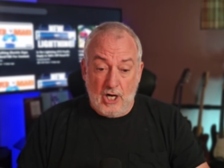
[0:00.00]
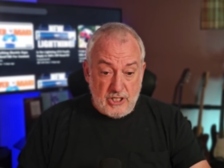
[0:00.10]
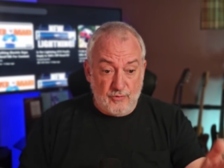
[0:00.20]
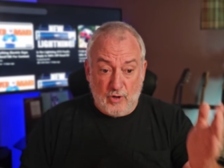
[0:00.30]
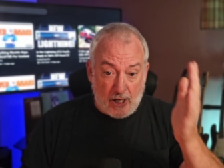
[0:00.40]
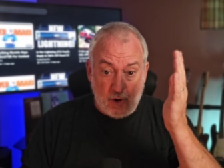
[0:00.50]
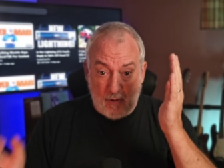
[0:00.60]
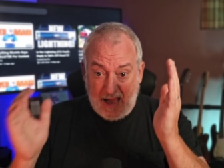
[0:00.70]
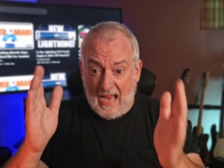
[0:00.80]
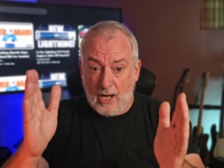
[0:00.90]
you've got your
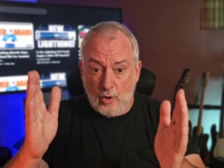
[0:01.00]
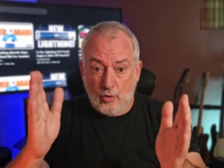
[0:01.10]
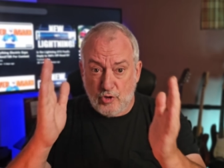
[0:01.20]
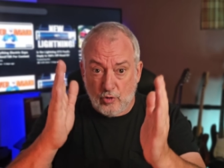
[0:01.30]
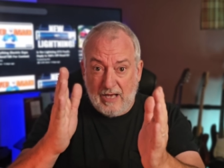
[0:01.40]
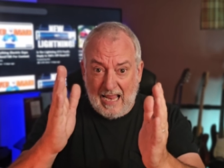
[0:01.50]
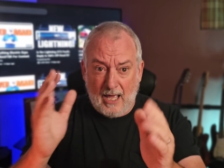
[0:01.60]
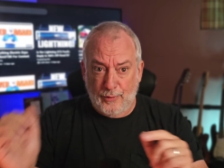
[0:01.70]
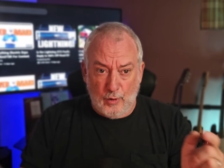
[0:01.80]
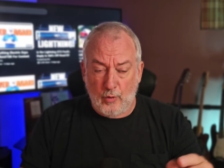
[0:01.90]
anode, your
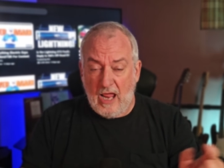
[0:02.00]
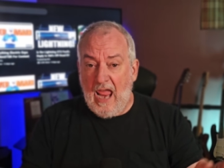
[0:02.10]
cathode,